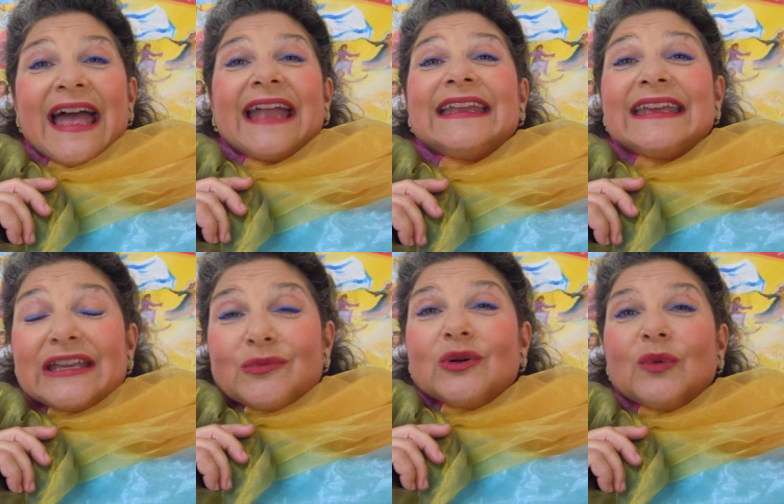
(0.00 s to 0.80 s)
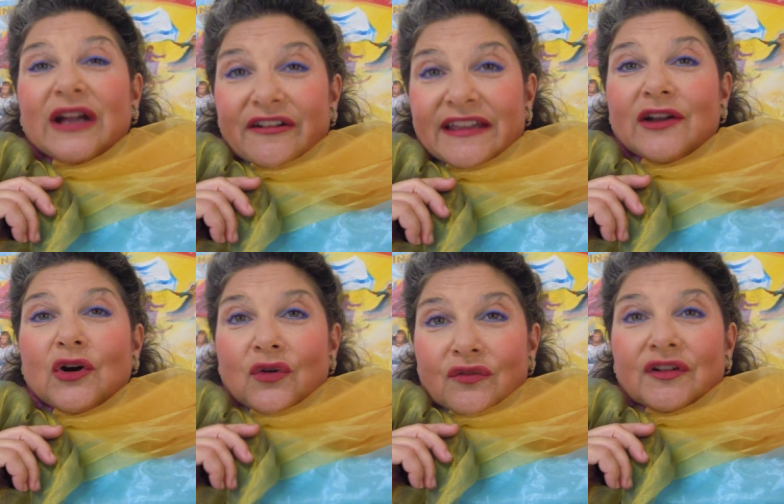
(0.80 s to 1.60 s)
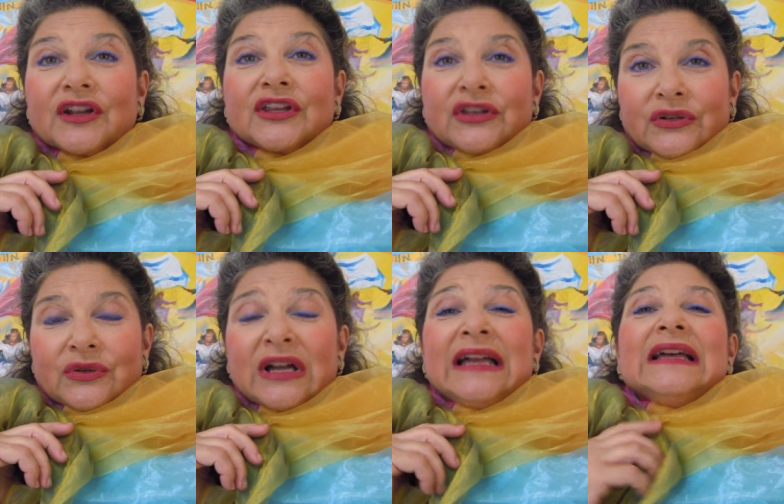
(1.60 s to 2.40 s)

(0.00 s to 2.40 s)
and He will worry over you.